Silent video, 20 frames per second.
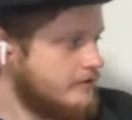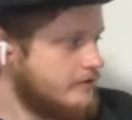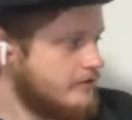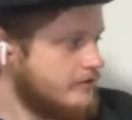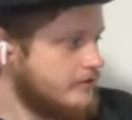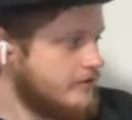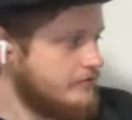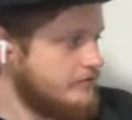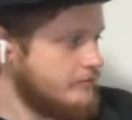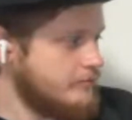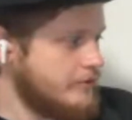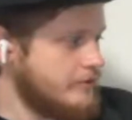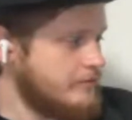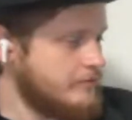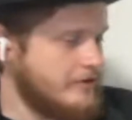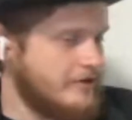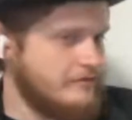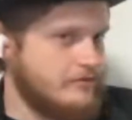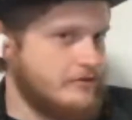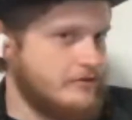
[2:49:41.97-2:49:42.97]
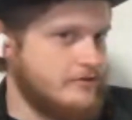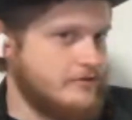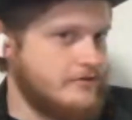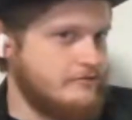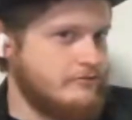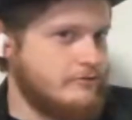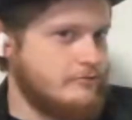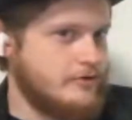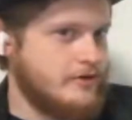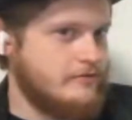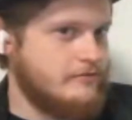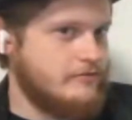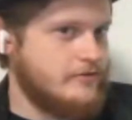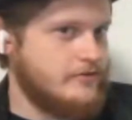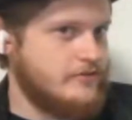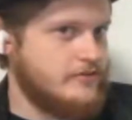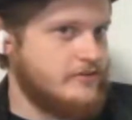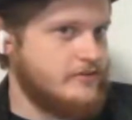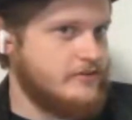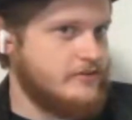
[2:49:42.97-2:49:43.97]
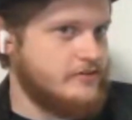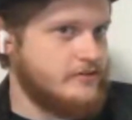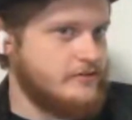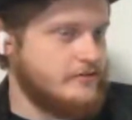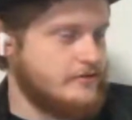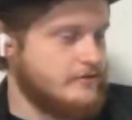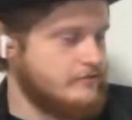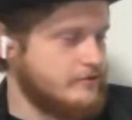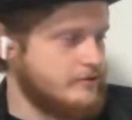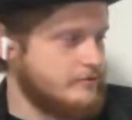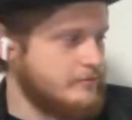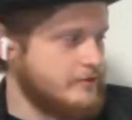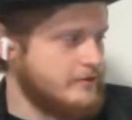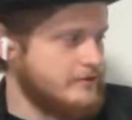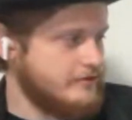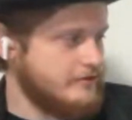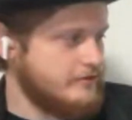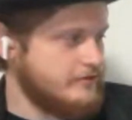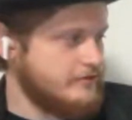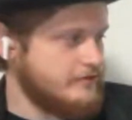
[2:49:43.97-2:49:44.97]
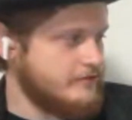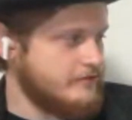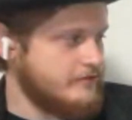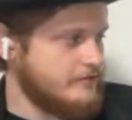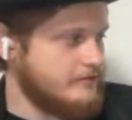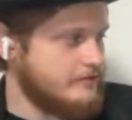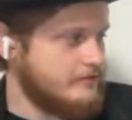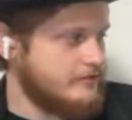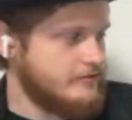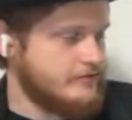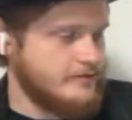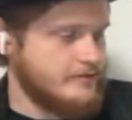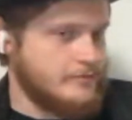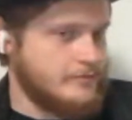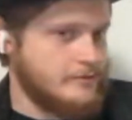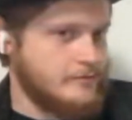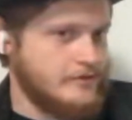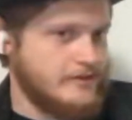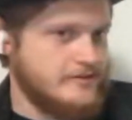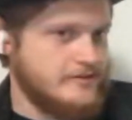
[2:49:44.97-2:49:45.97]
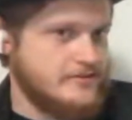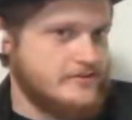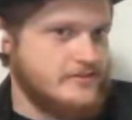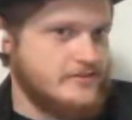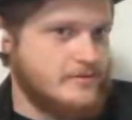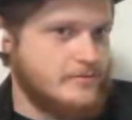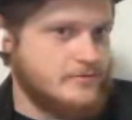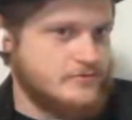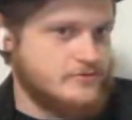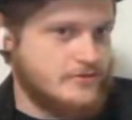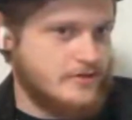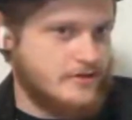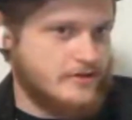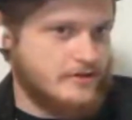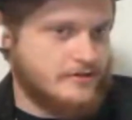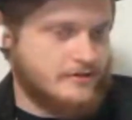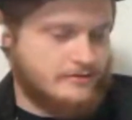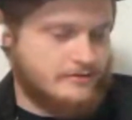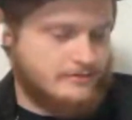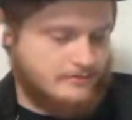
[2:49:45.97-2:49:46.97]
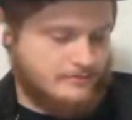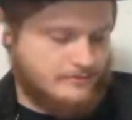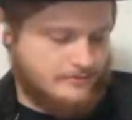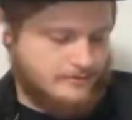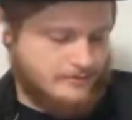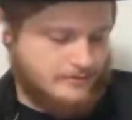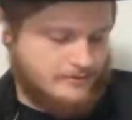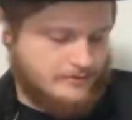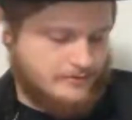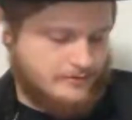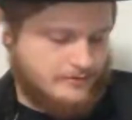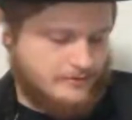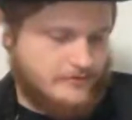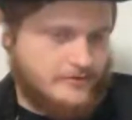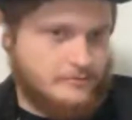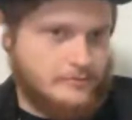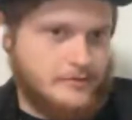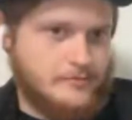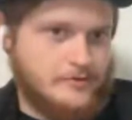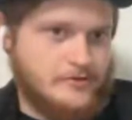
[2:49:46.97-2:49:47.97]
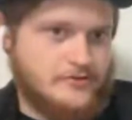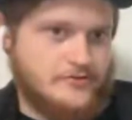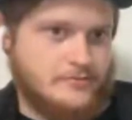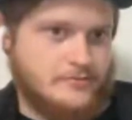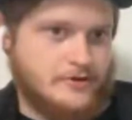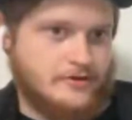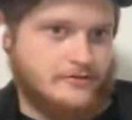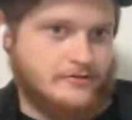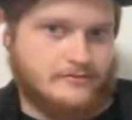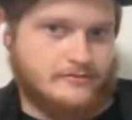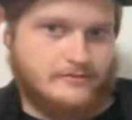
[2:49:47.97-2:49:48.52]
Different people have their different preferences and their different opinions. Some people like the Cybertruck. Some people are smart.